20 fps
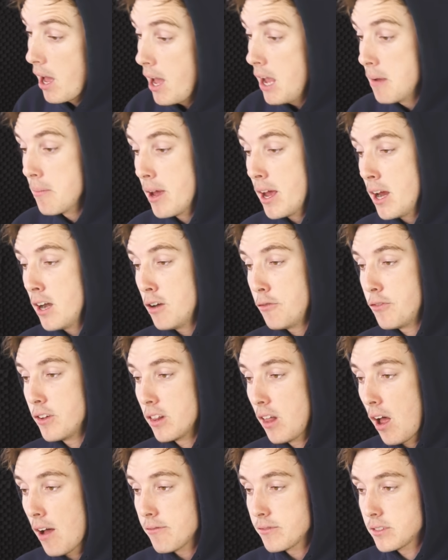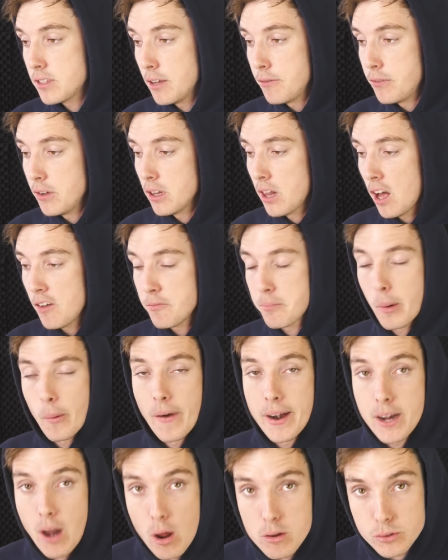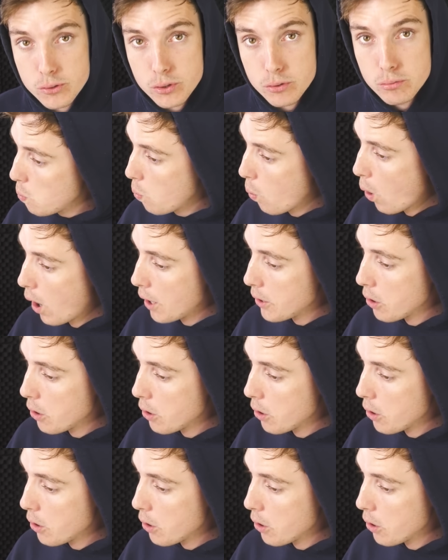Hey man, if you love if you love burritos, why